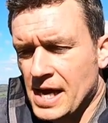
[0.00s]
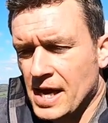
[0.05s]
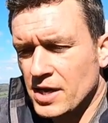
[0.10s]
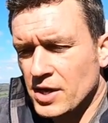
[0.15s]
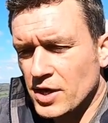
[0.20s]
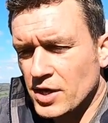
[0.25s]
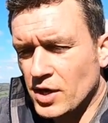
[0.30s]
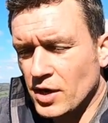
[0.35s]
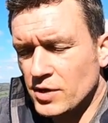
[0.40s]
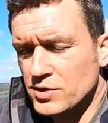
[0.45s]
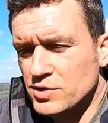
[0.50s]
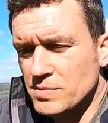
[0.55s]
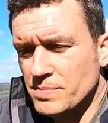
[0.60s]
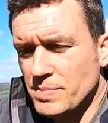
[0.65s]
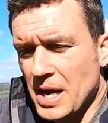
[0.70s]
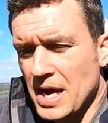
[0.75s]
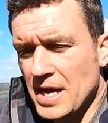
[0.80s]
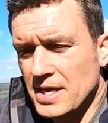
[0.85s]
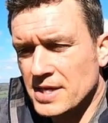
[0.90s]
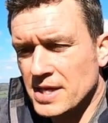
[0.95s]
And I go to
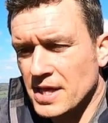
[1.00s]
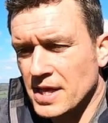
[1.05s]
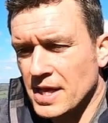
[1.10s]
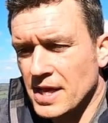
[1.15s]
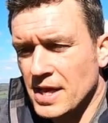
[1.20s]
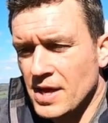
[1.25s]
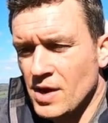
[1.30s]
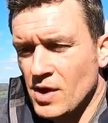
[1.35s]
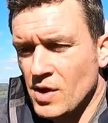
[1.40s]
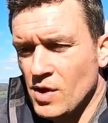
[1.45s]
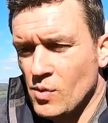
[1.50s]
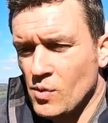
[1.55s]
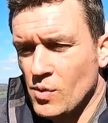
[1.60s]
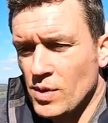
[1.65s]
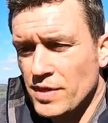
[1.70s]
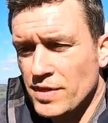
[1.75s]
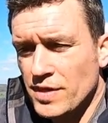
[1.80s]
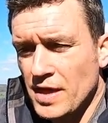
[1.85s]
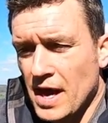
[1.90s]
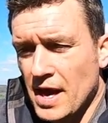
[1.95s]
bed
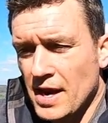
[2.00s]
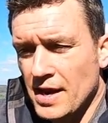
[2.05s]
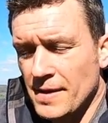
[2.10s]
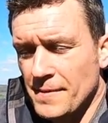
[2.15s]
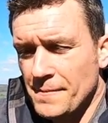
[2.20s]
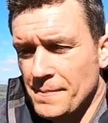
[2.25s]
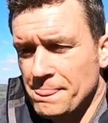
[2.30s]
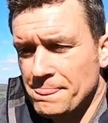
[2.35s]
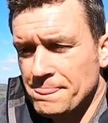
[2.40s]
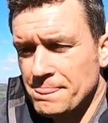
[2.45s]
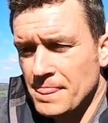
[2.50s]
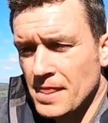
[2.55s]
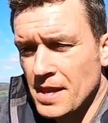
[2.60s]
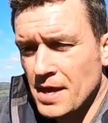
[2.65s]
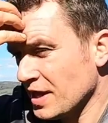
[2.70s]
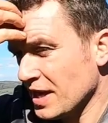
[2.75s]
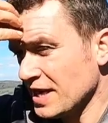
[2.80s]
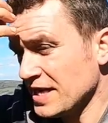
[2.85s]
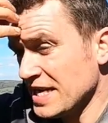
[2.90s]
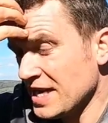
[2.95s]
with that
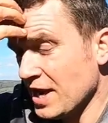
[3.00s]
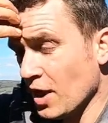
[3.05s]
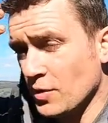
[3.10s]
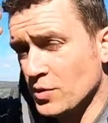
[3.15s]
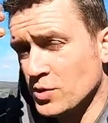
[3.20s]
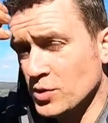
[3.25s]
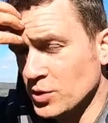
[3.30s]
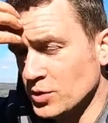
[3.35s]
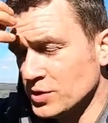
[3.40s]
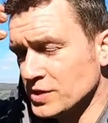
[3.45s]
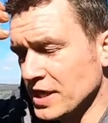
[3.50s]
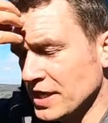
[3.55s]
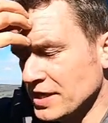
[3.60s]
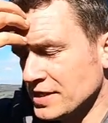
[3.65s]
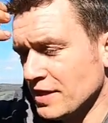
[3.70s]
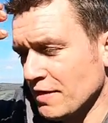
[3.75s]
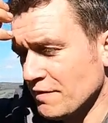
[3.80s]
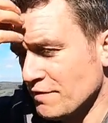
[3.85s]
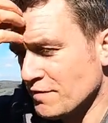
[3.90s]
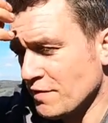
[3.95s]
that
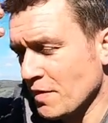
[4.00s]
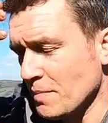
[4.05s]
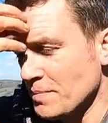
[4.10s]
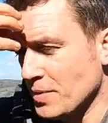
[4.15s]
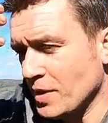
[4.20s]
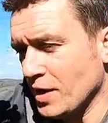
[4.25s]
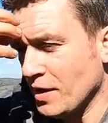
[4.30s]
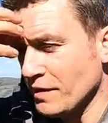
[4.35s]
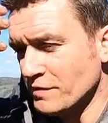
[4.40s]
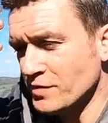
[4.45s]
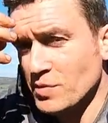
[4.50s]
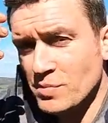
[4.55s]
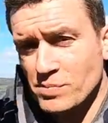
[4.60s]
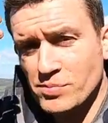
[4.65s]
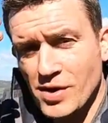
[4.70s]
neocortex, that front part of your